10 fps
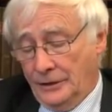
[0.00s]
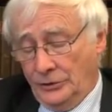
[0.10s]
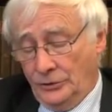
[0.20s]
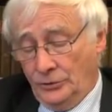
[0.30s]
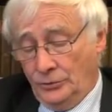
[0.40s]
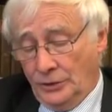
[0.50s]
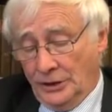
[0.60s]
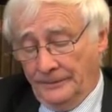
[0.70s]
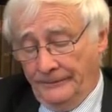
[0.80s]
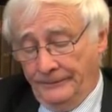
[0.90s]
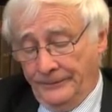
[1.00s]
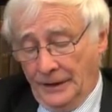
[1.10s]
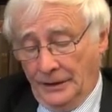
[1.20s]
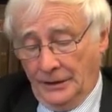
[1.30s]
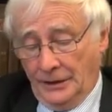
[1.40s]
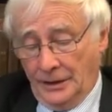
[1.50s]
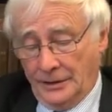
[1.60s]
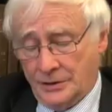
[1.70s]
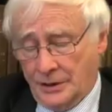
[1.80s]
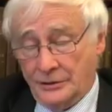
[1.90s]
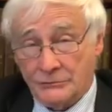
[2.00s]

who are trying